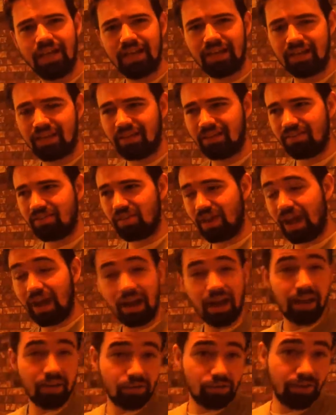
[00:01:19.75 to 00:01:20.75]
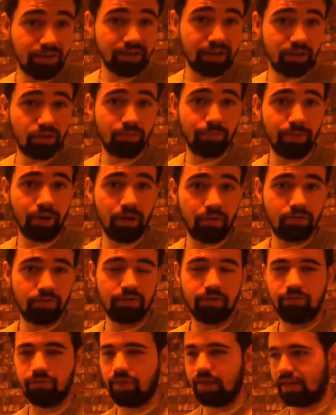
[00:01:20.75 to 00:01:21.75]
because I saw it as a
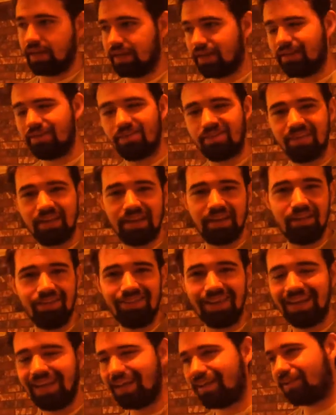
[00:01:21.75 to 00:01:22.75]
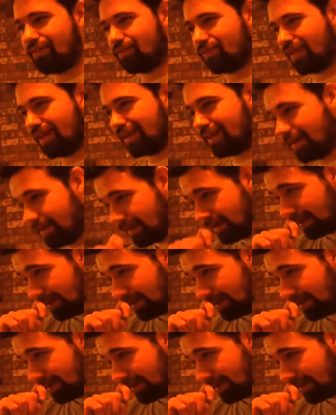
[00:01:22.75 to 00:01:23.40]
positive thing. I didn't see it as a negative thing.